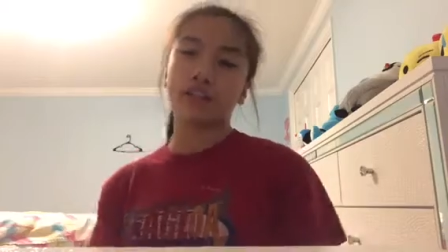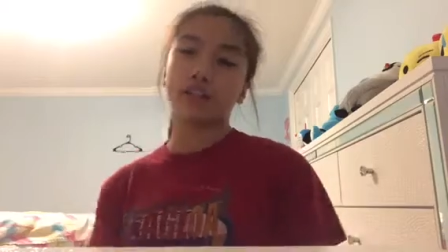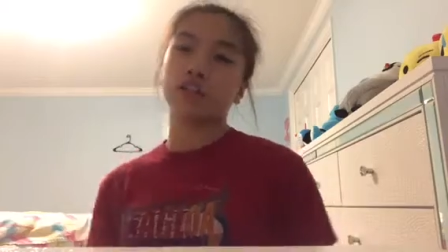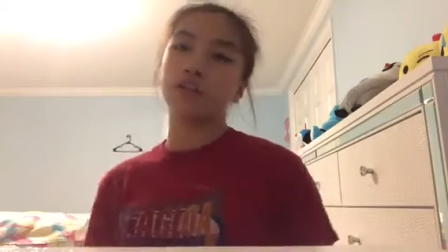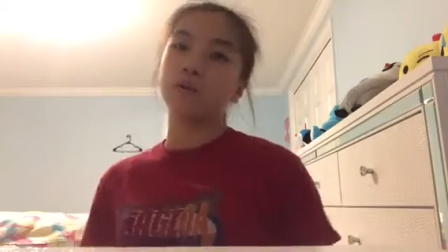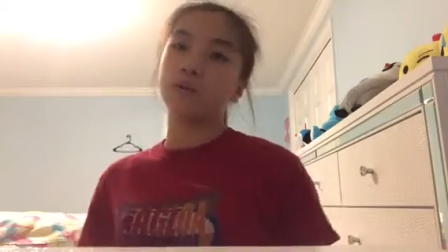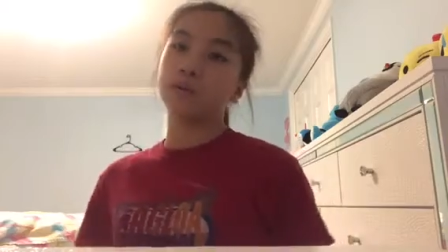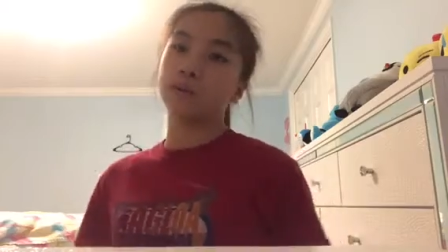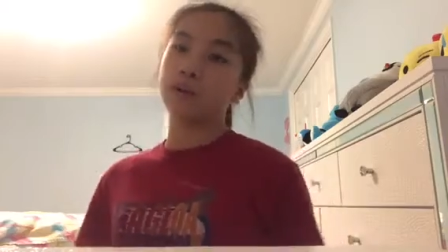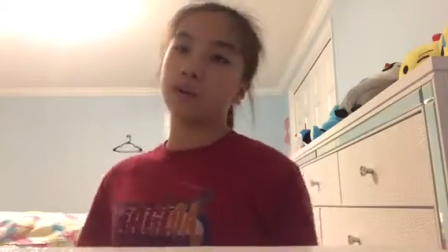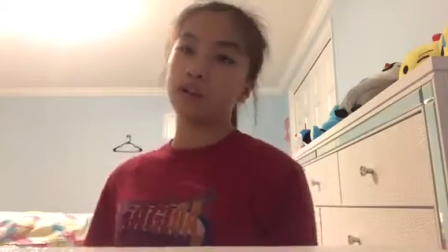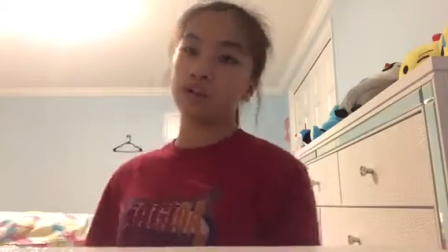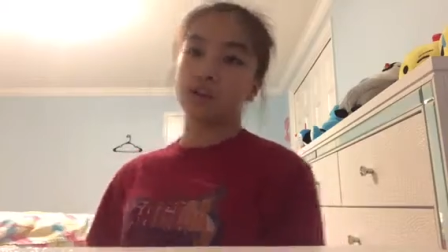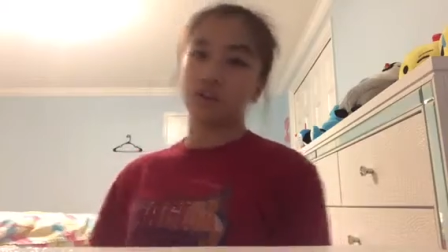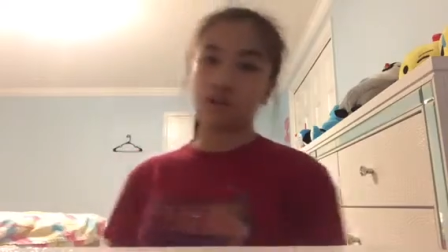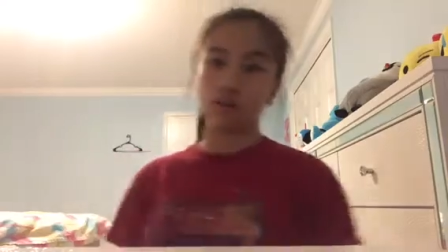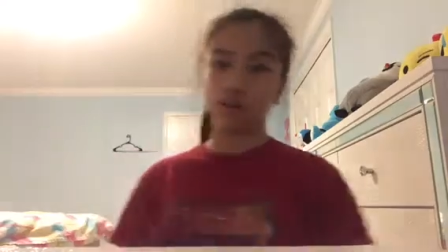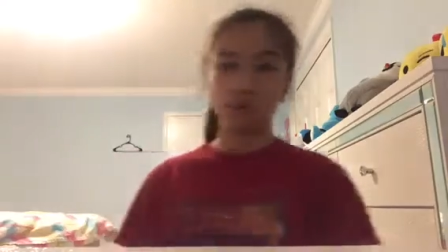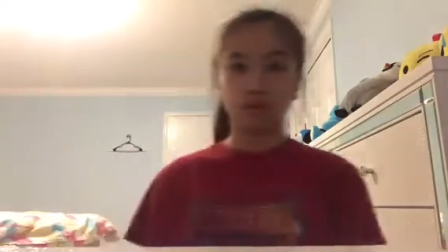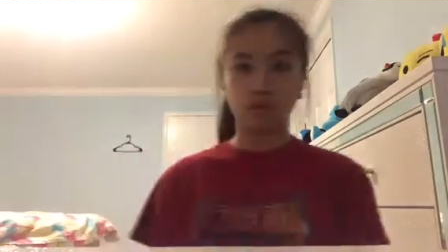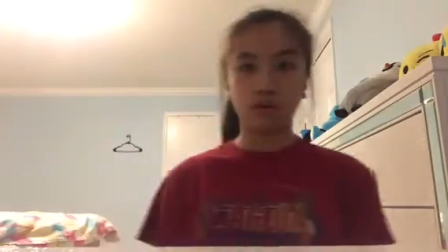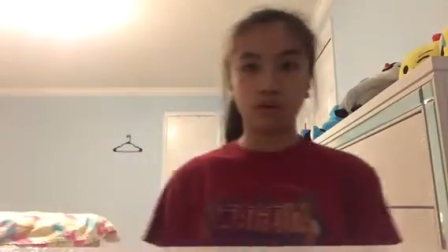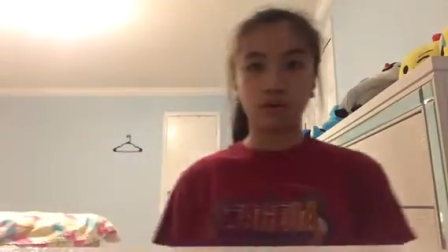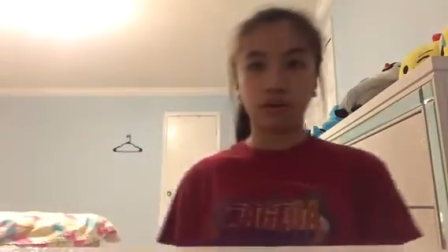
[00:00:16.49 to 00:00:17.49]
to
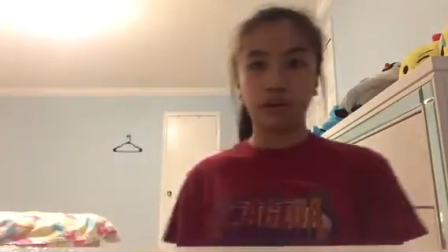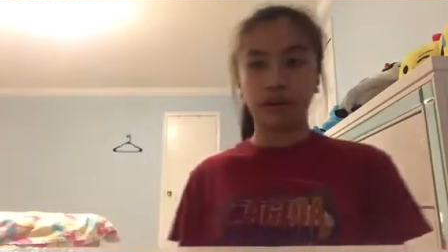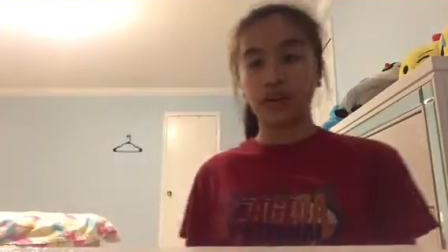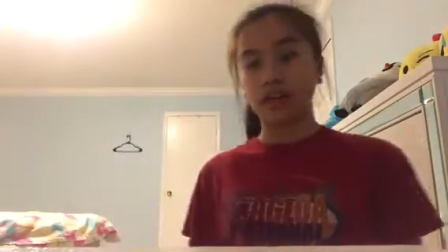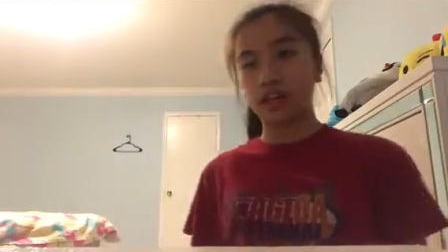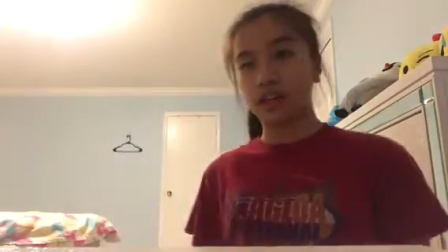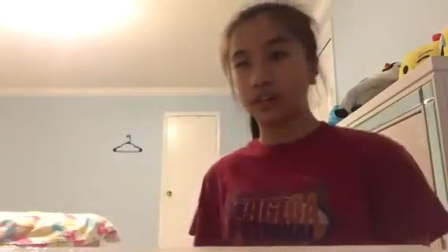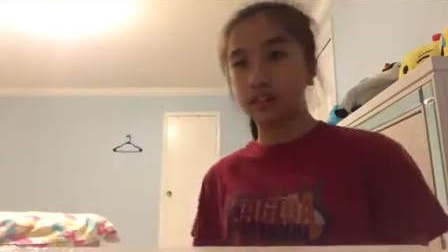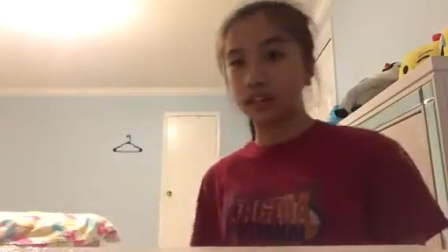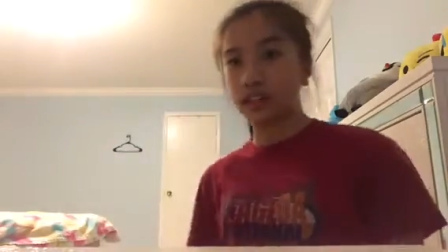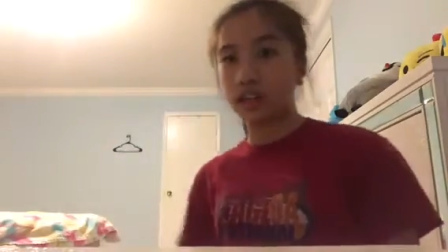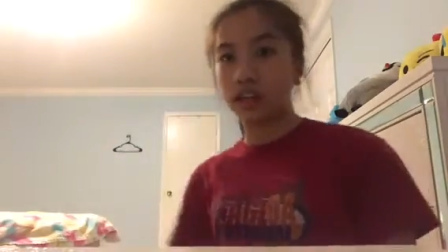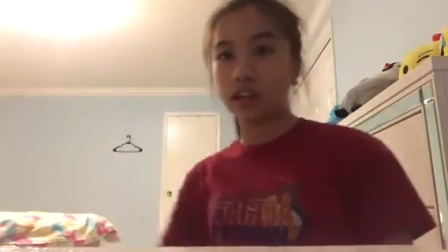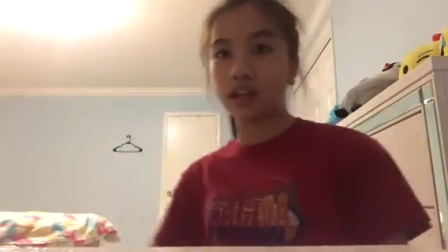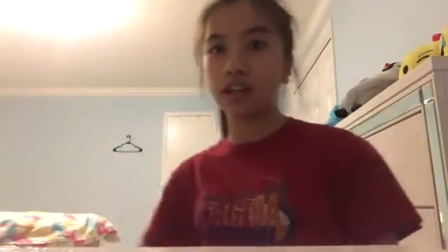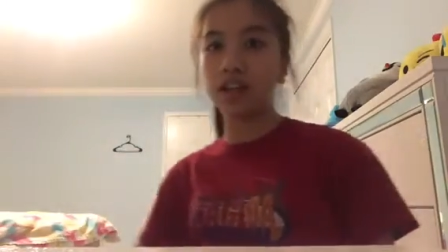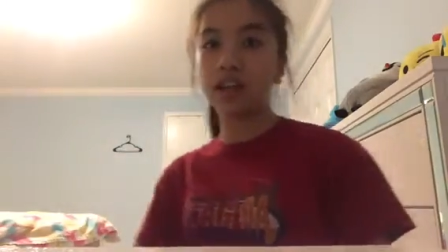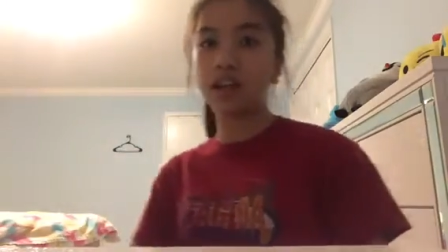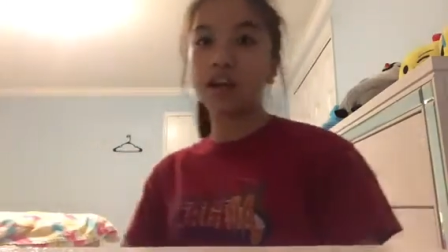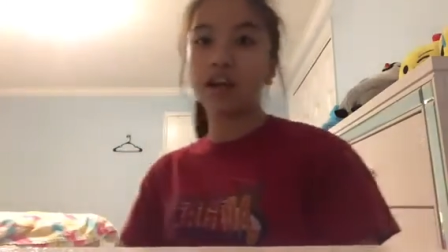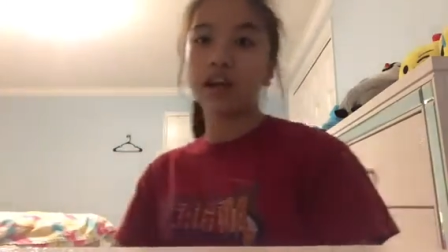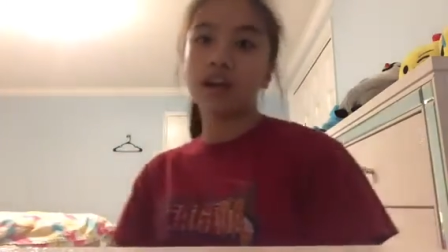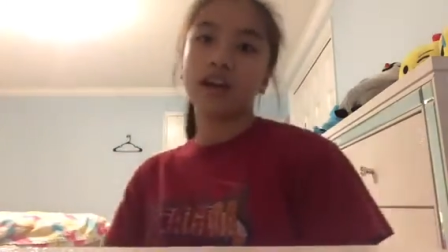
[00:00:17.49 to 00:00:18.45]
do your handstand,